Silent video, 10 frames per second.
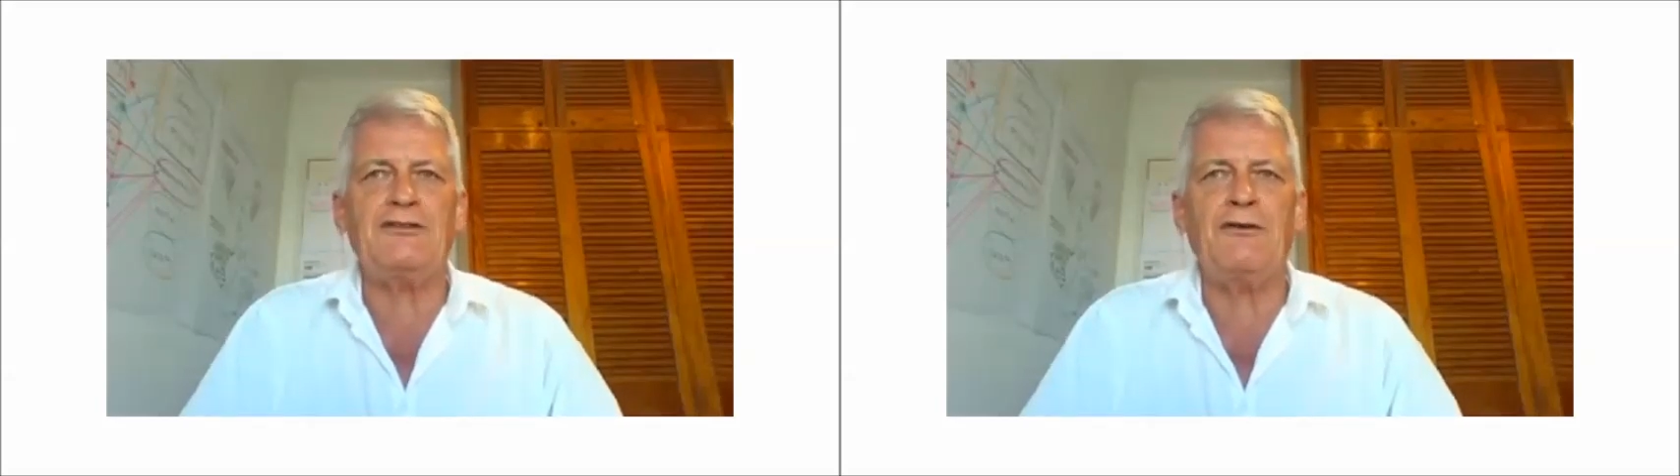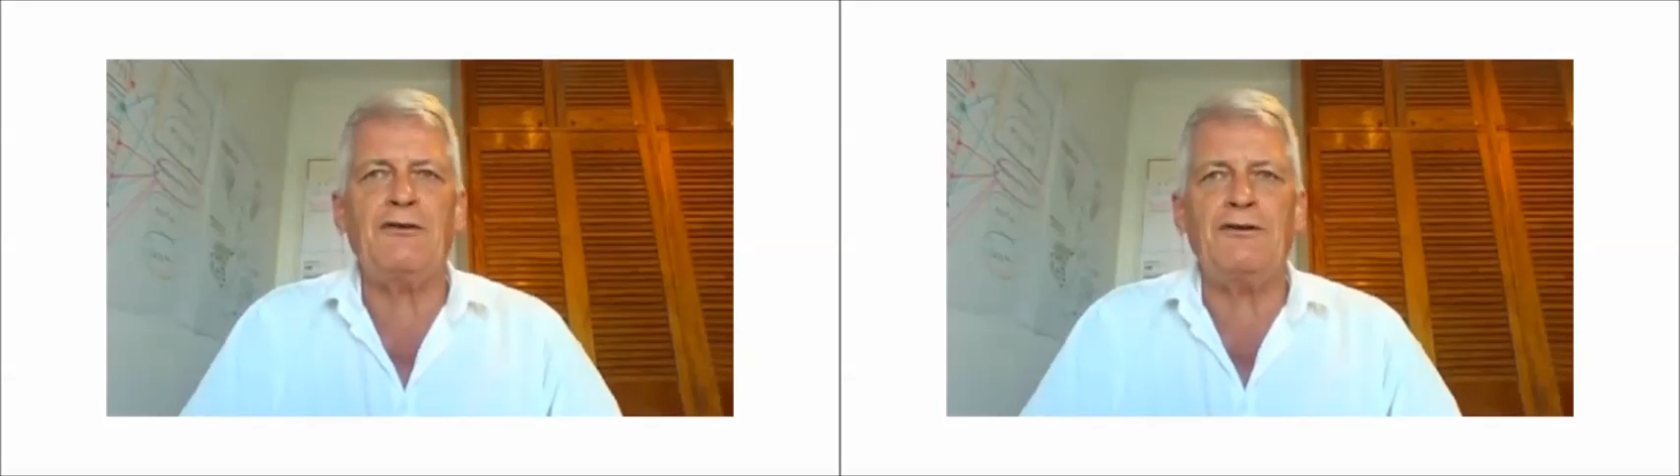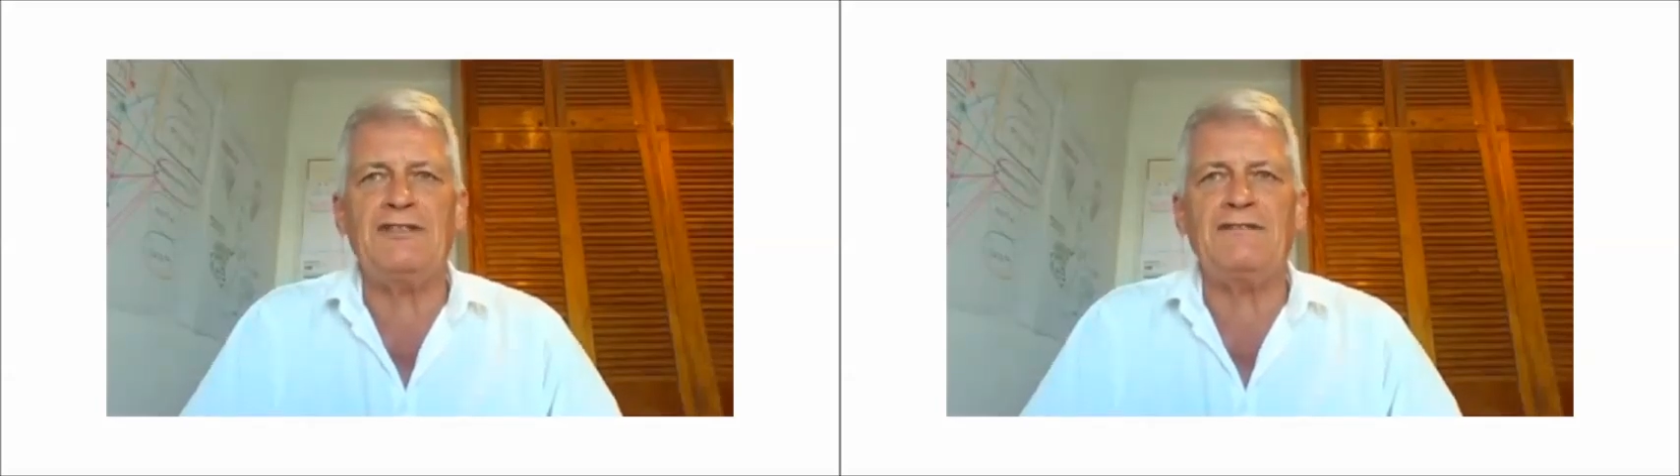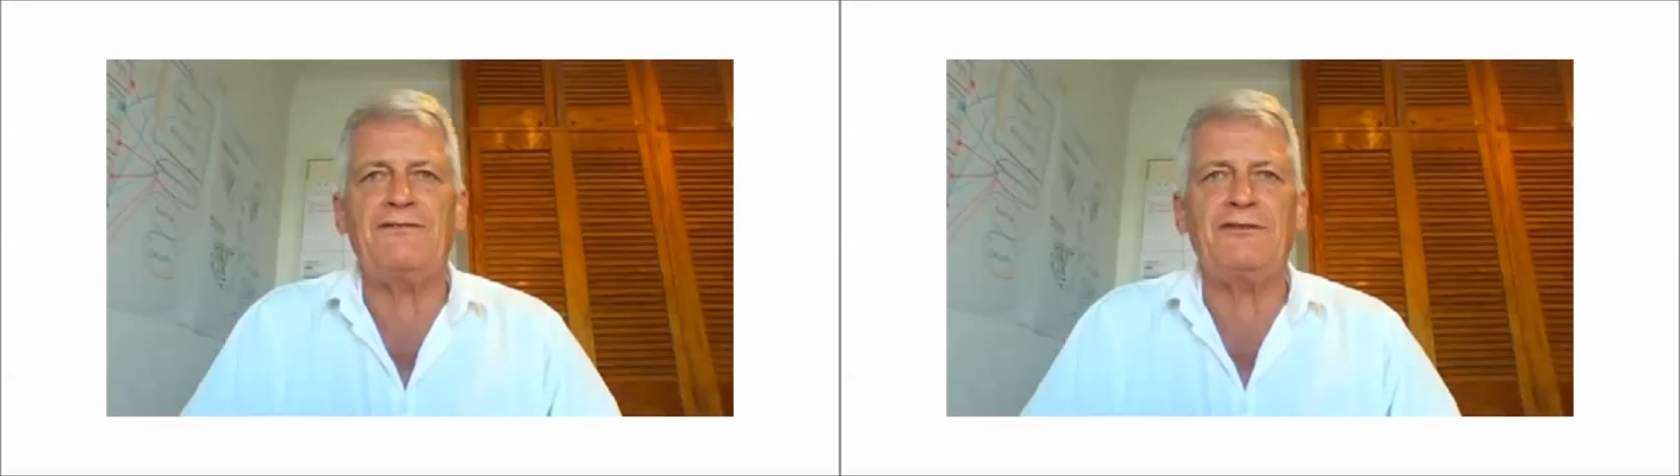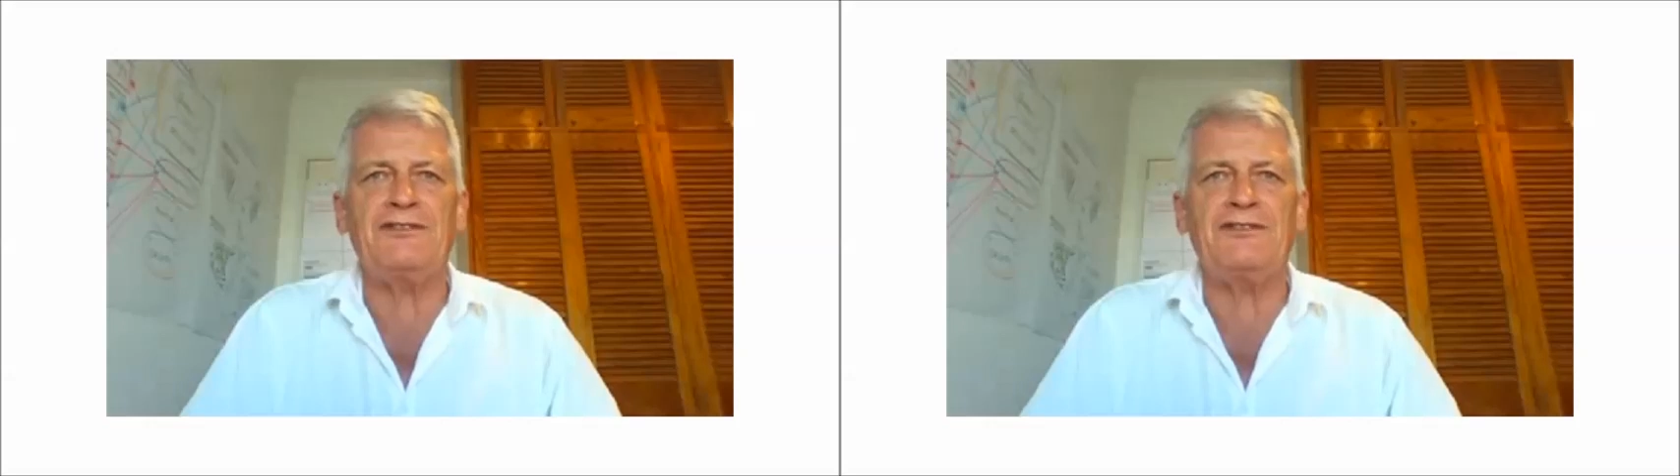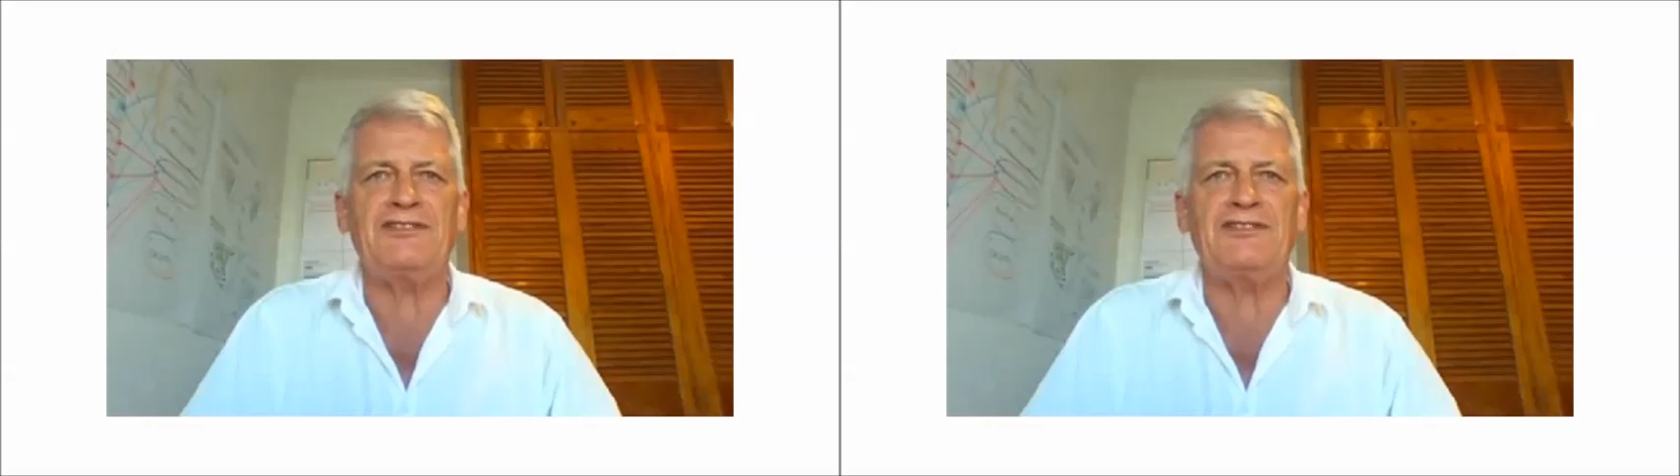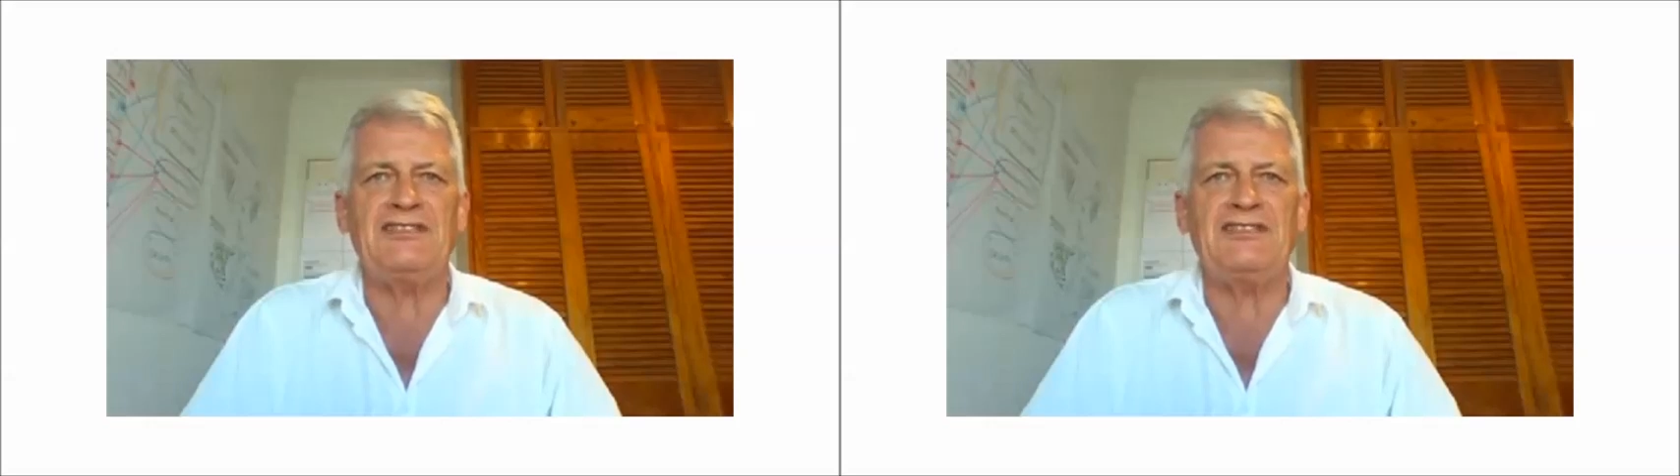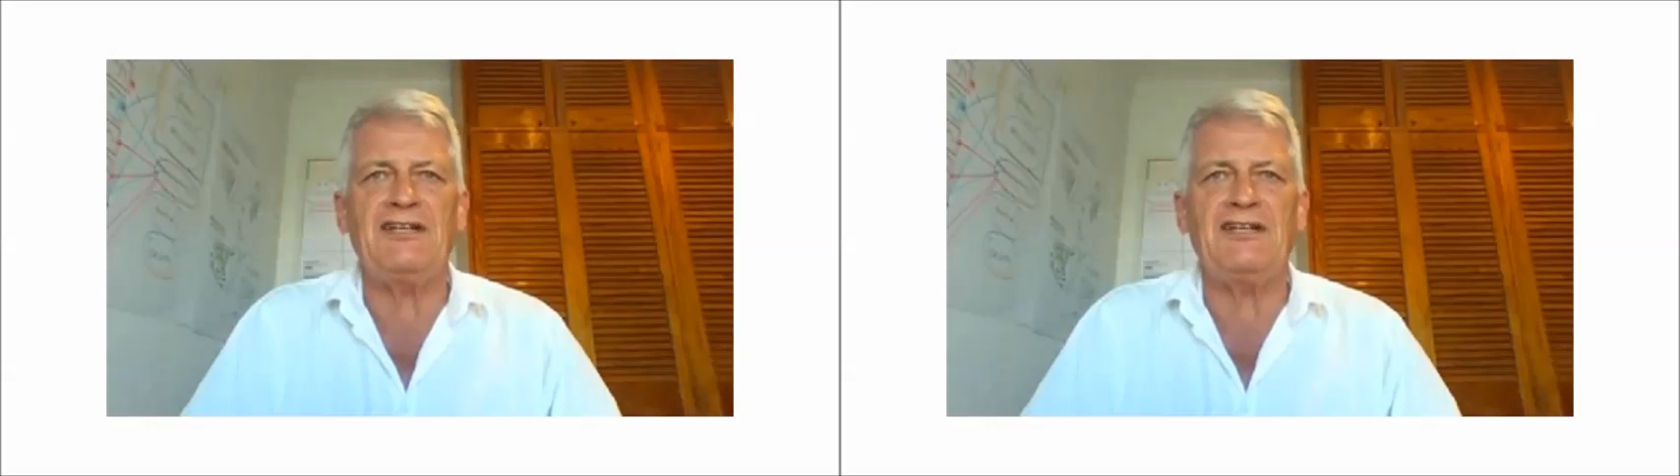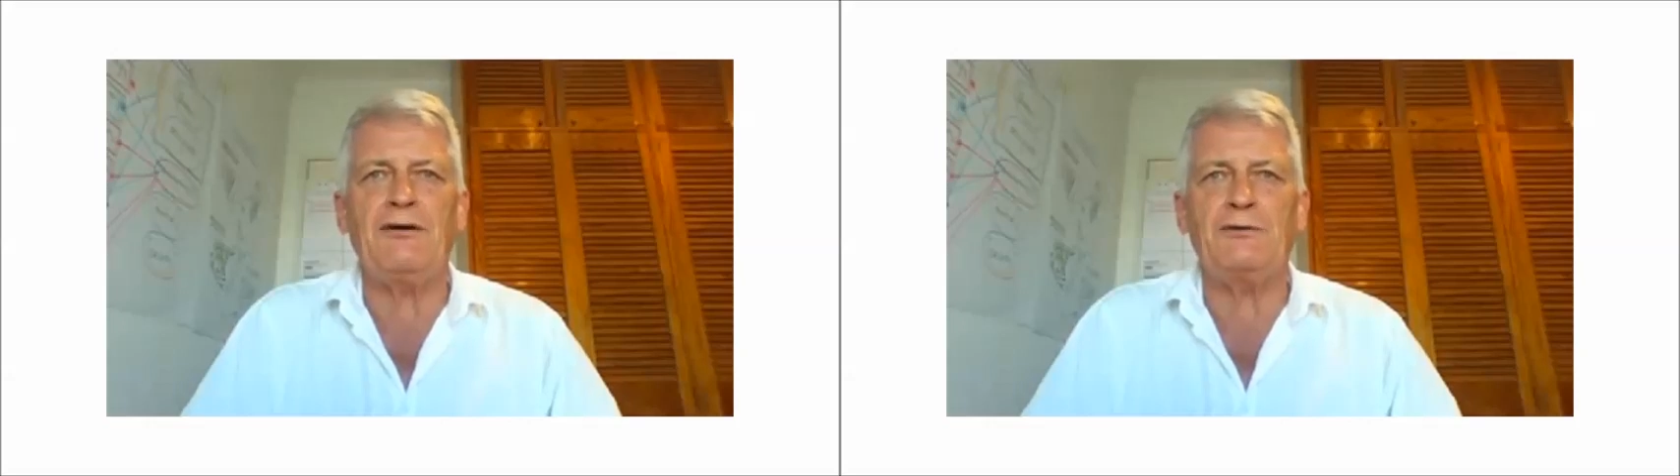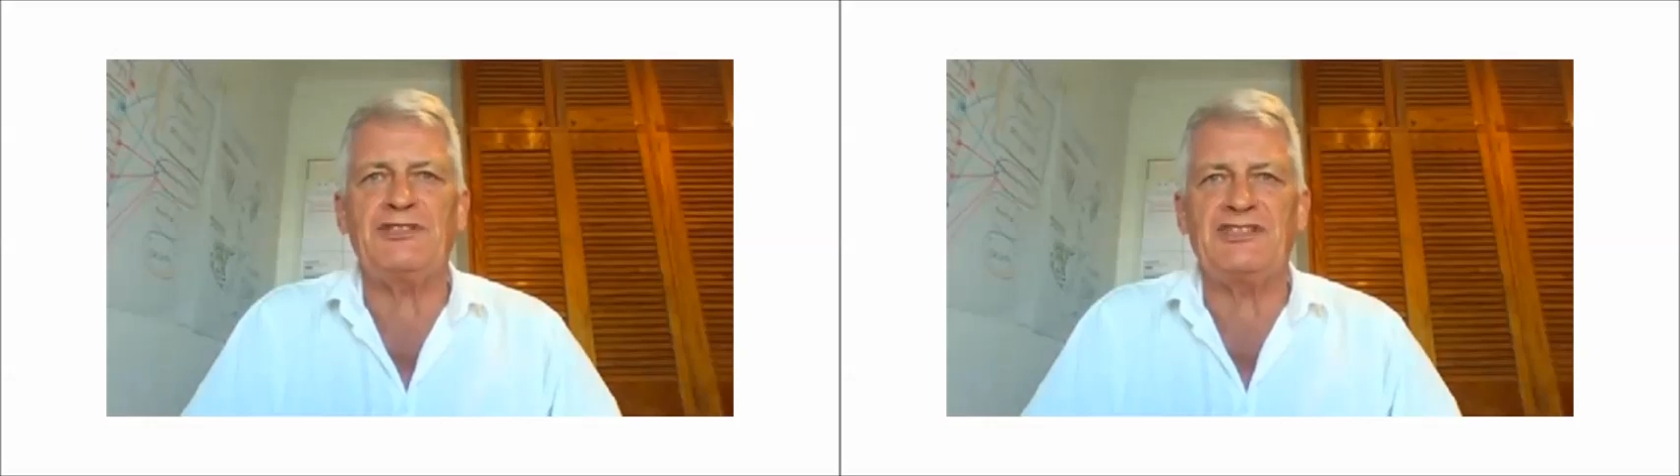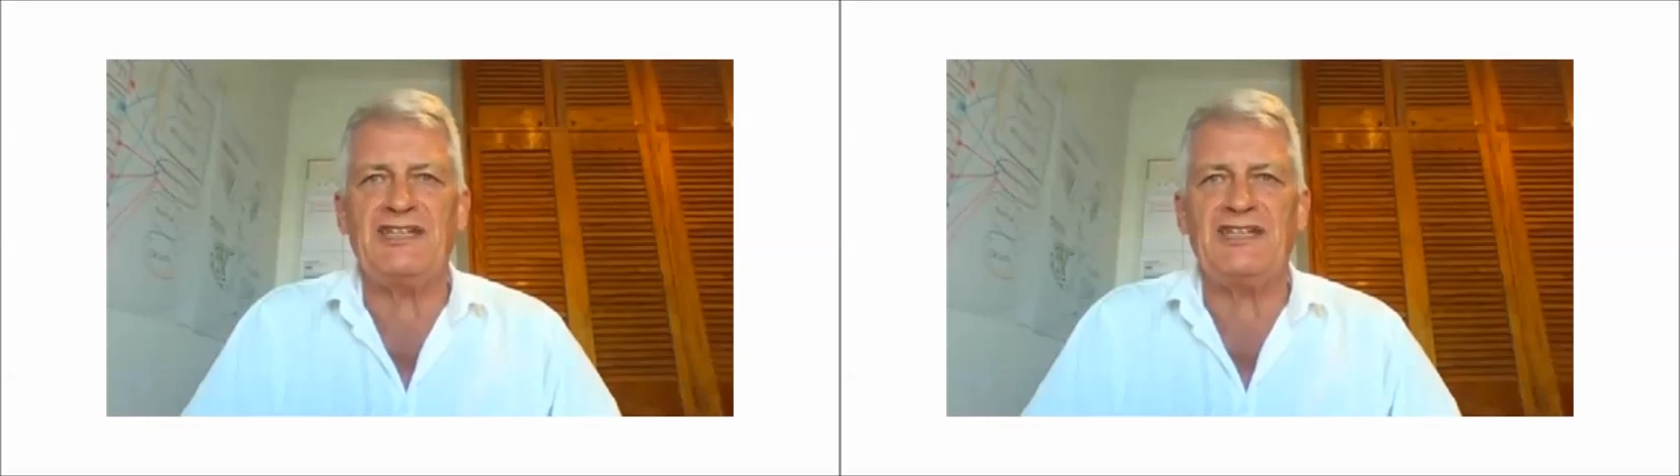learning for CEOs